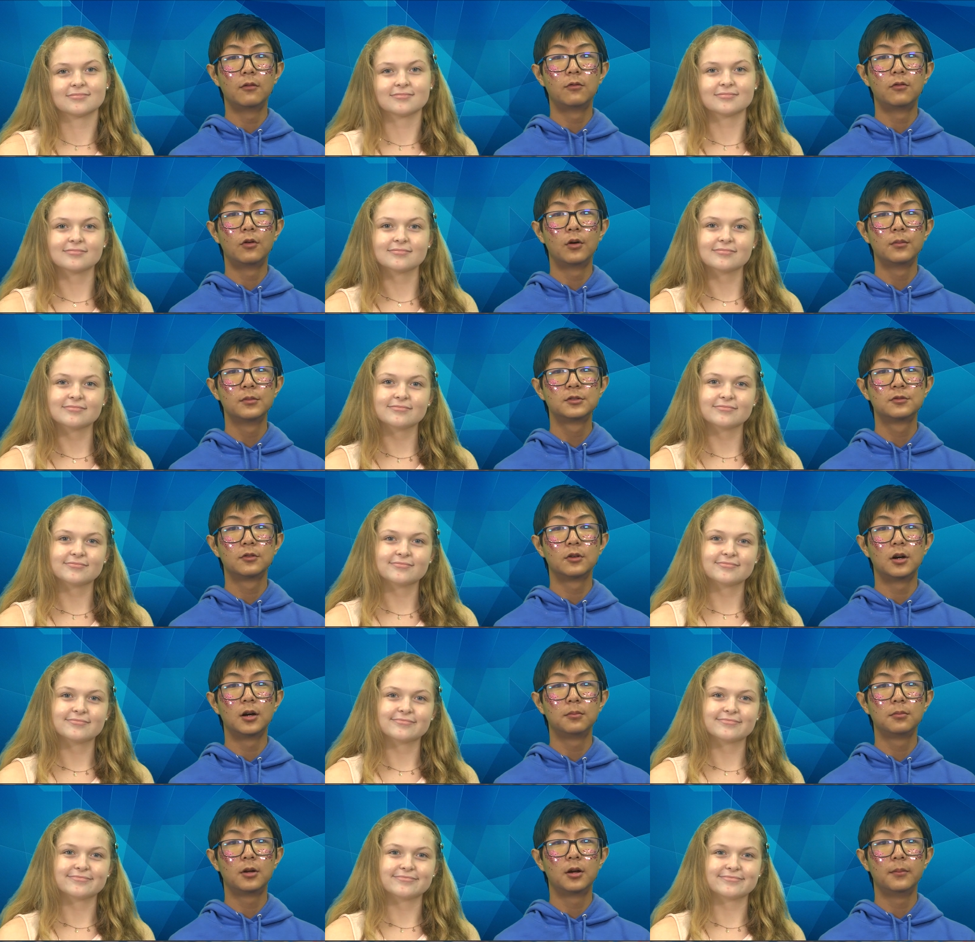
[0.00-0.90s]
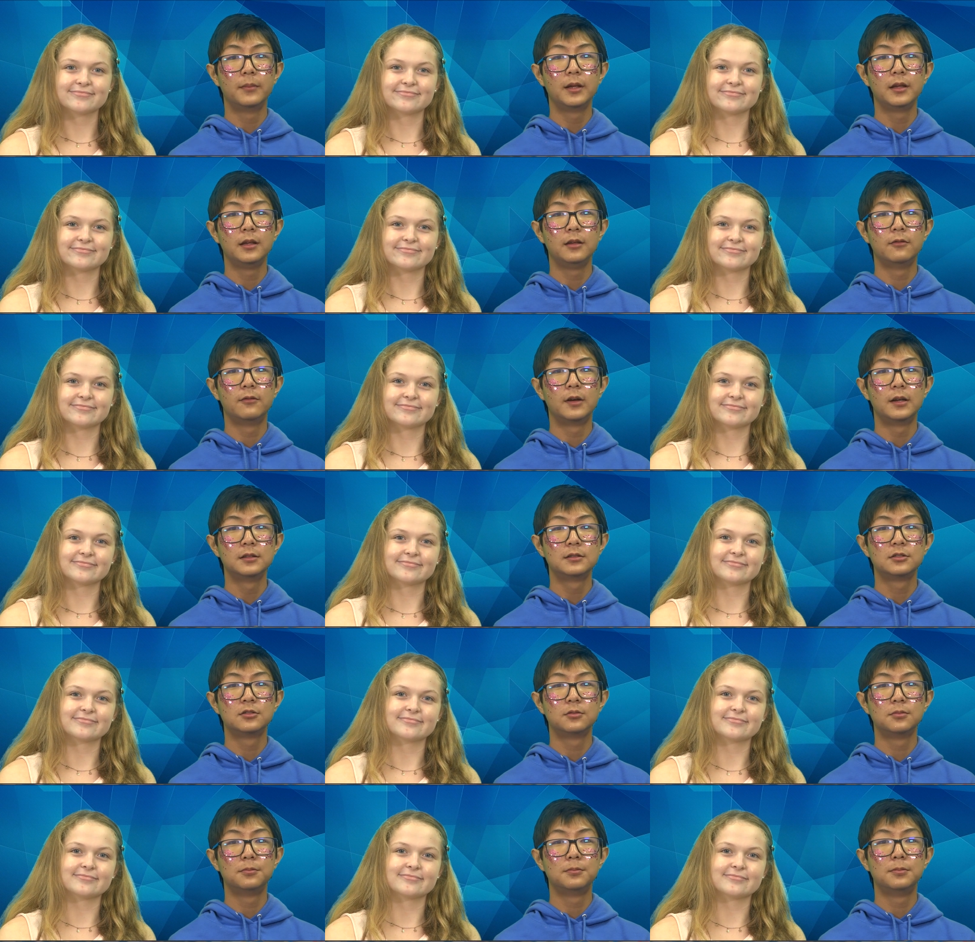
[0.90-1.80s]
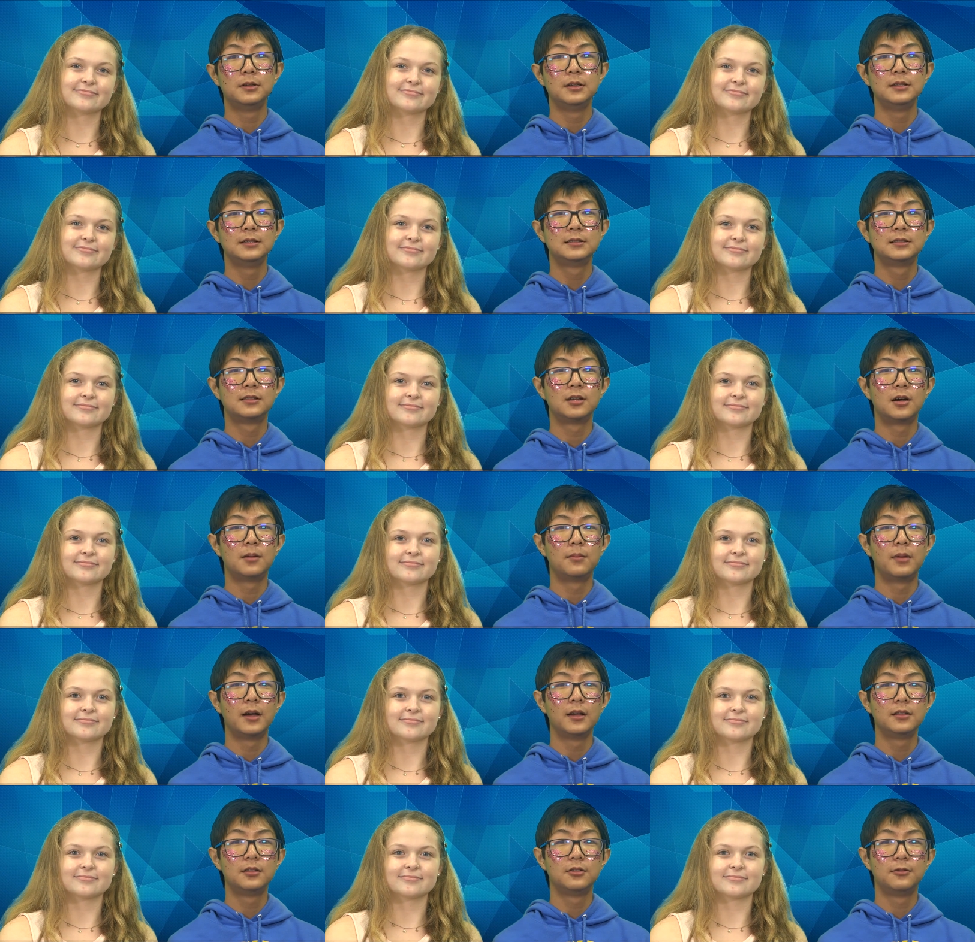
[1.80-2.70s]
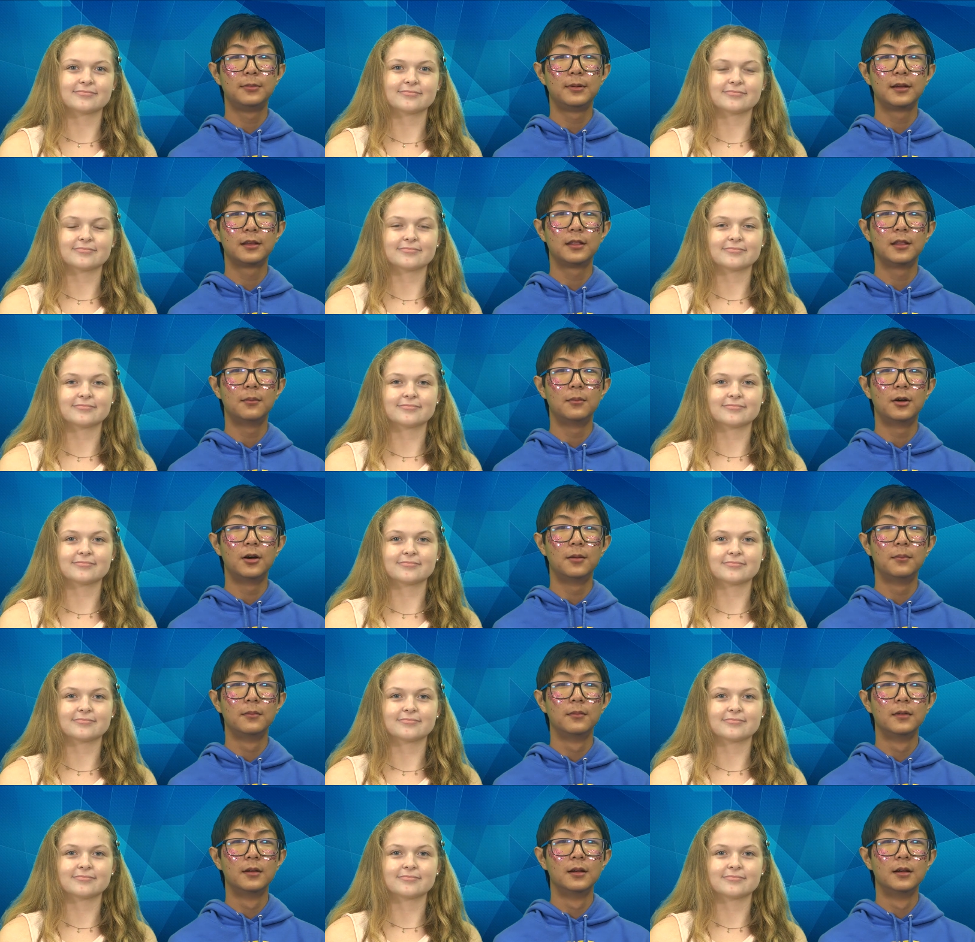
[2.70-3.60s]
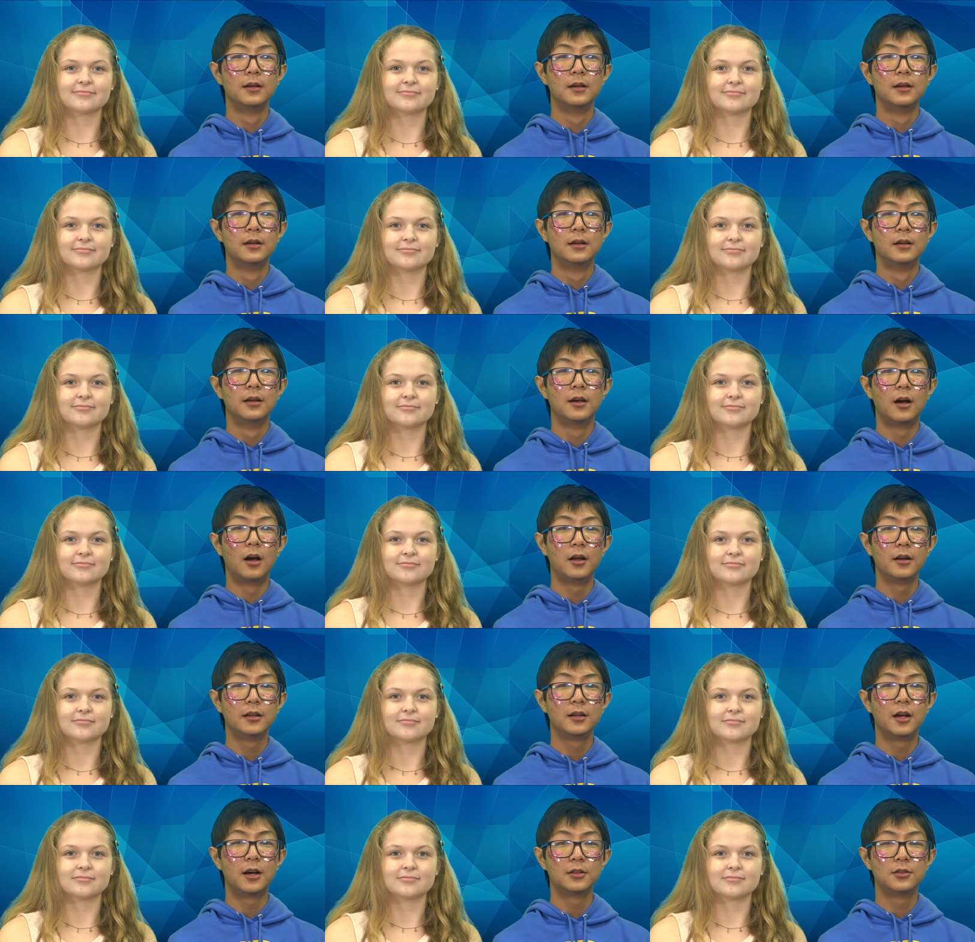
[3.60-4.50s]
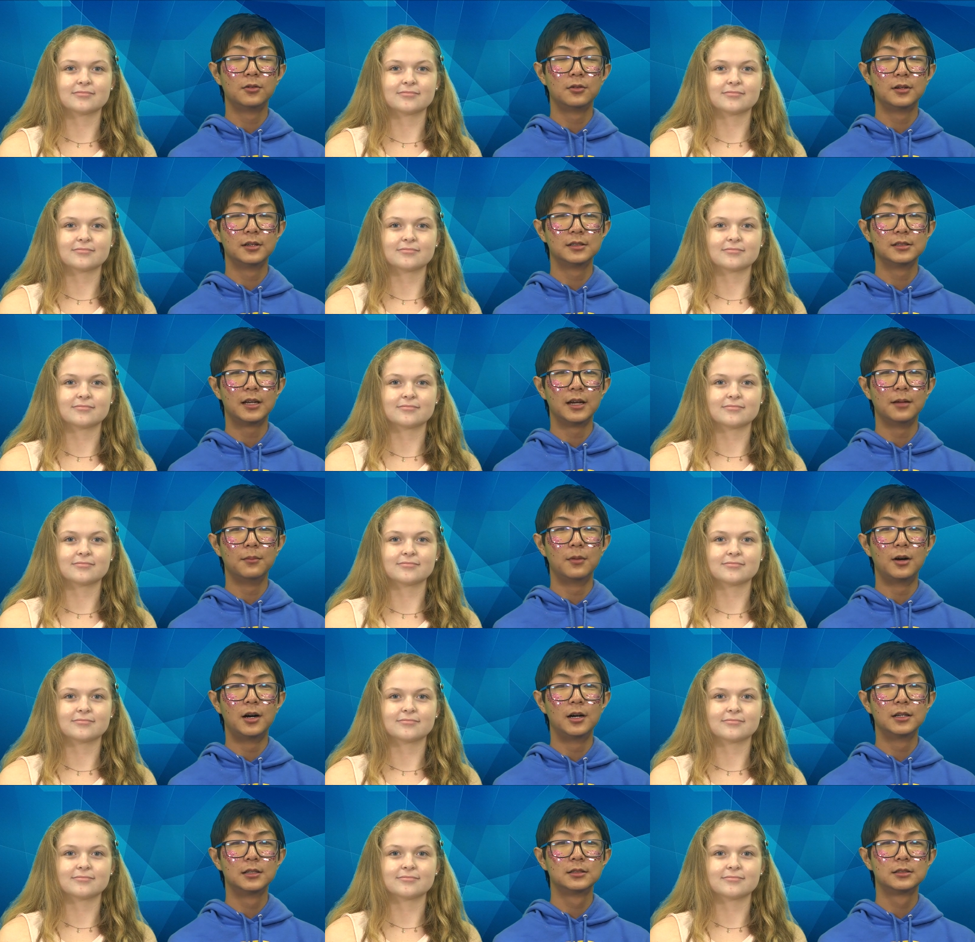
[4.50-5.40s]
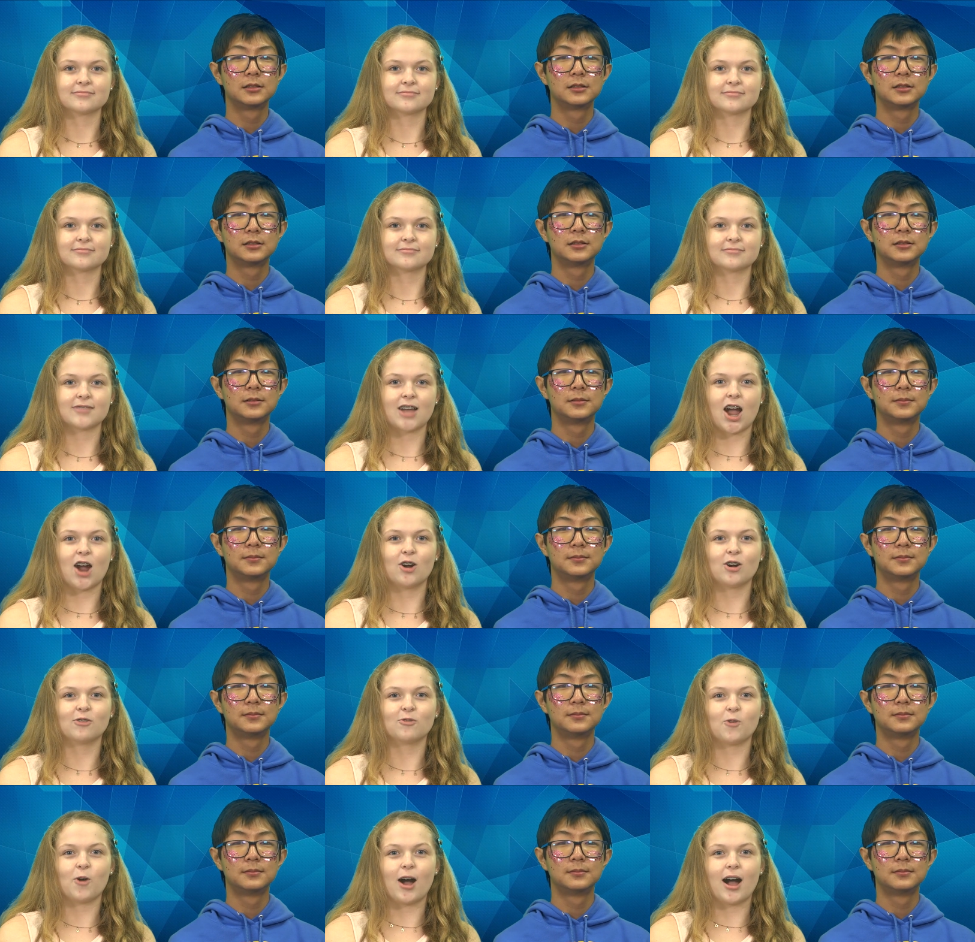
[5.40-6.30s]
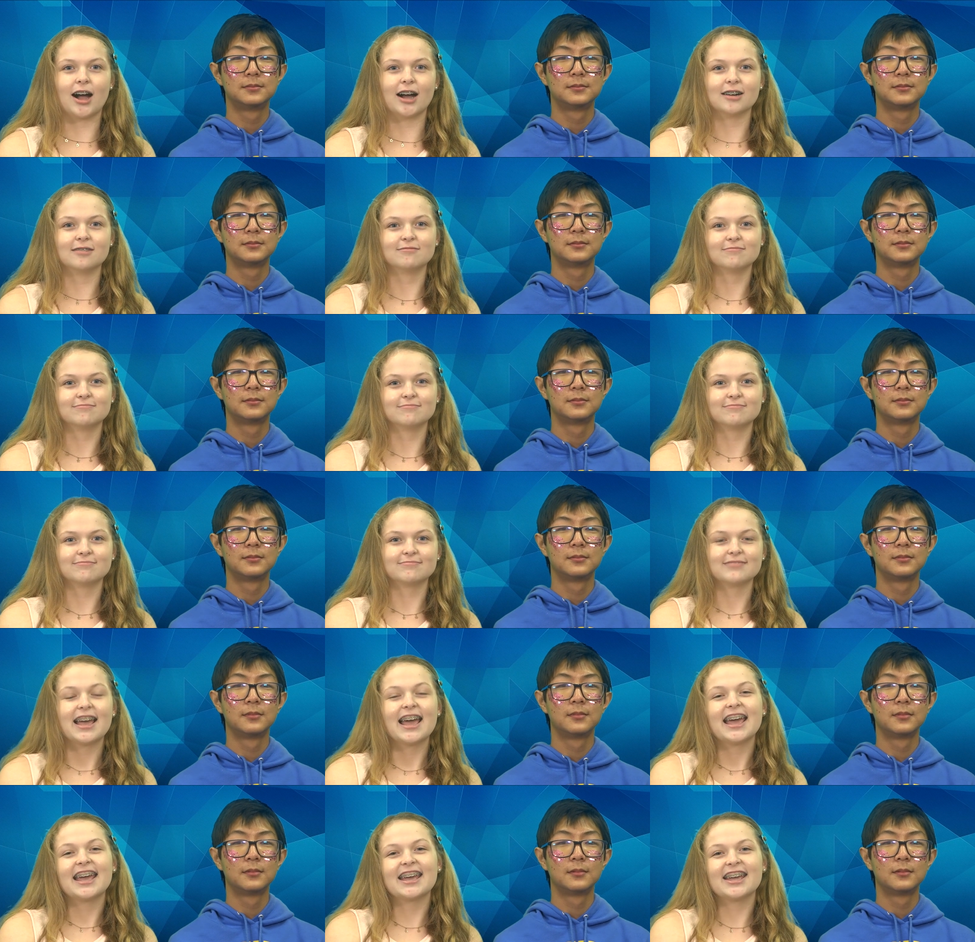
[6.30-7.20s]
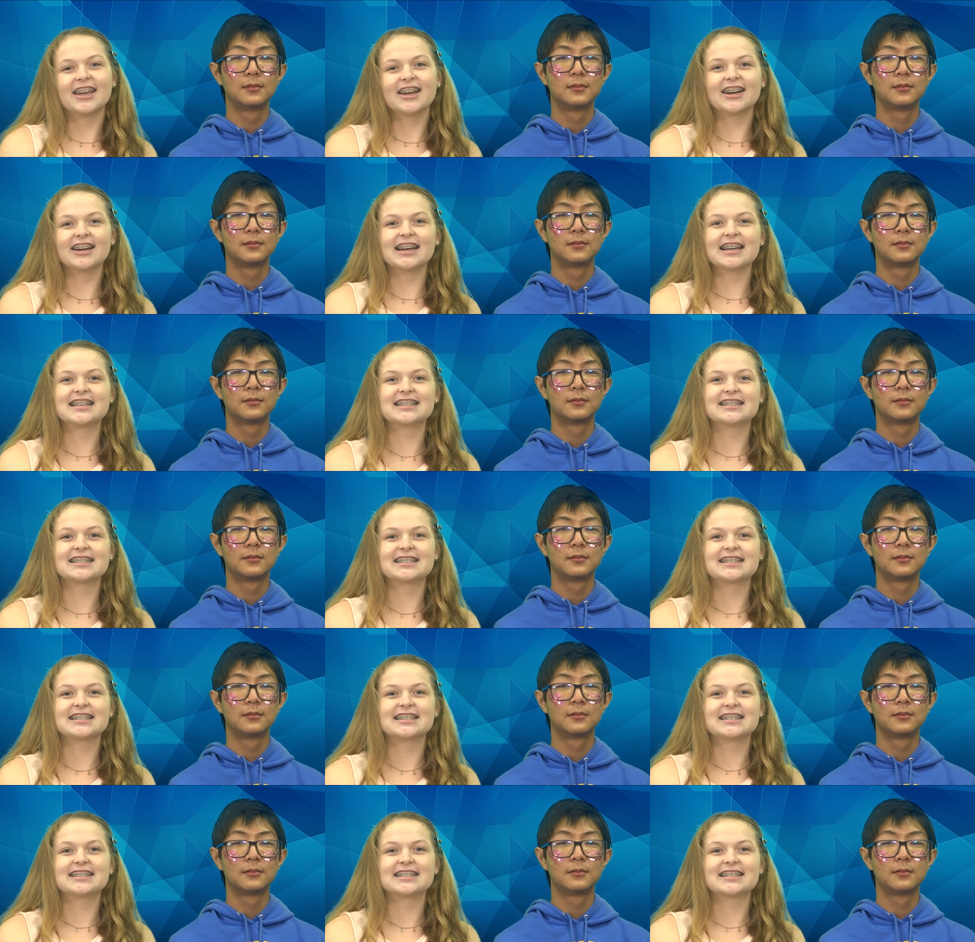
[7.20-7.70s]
Speaker 1: forms for upcoming events, so please stop by to pick them up. Arigato gozaimasu.
Speaker 2: Au revoir. Here is